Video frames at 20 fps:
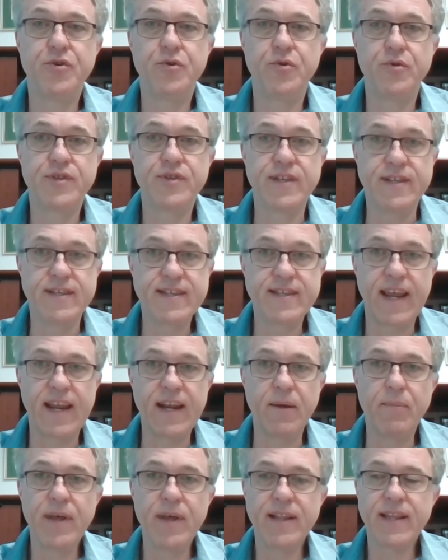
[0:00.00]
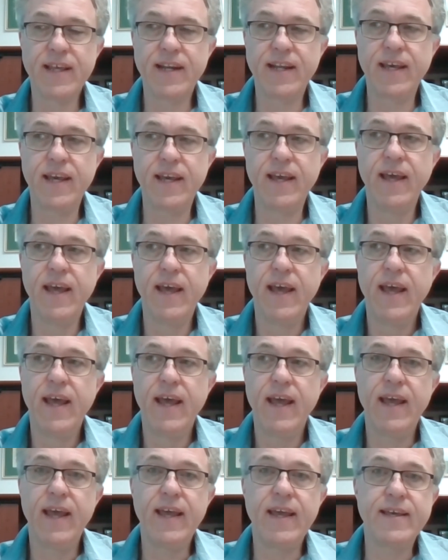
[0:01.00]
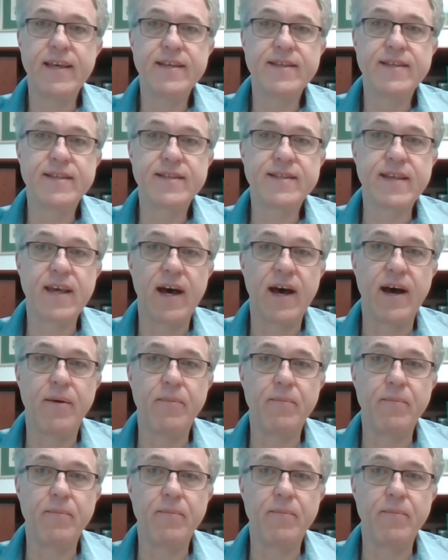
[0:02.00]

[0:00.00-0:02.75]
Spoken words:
to sustainability is